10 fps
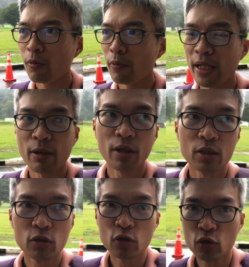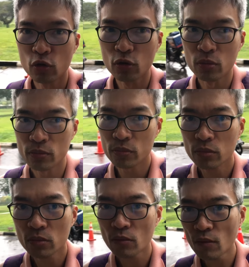when I want to do
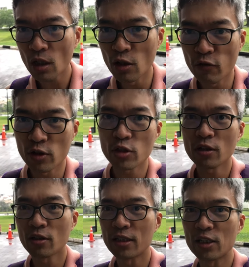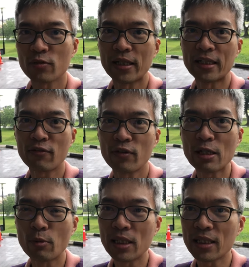feng shui audits, right,
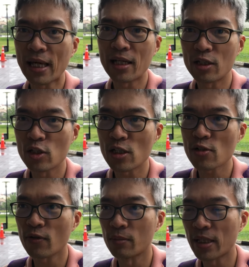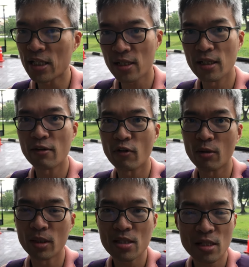definitely we need the energies from the external
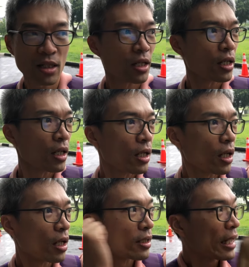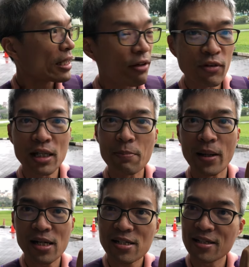environments. That definitely
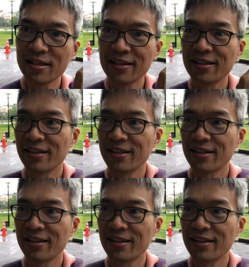passed.